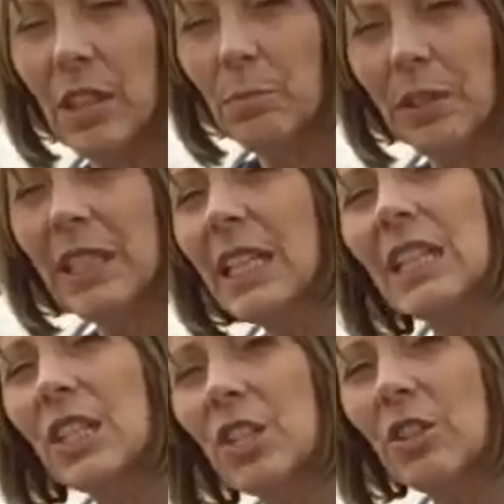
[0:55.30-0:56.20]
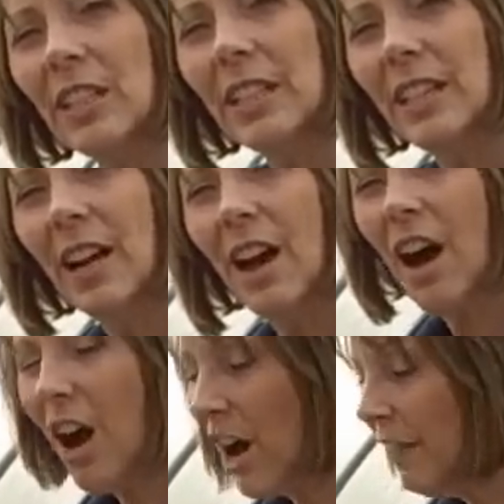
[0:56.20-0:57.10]
you the complete history
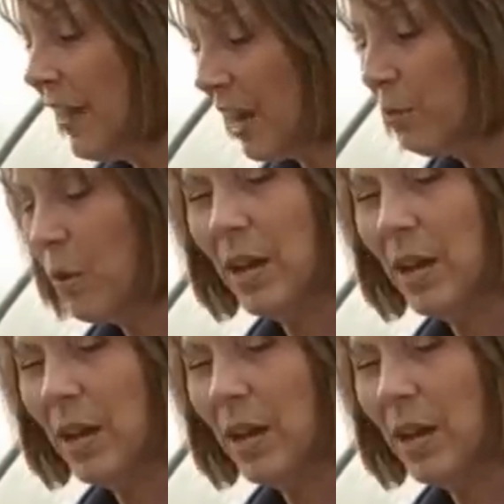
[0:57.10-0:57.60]
on that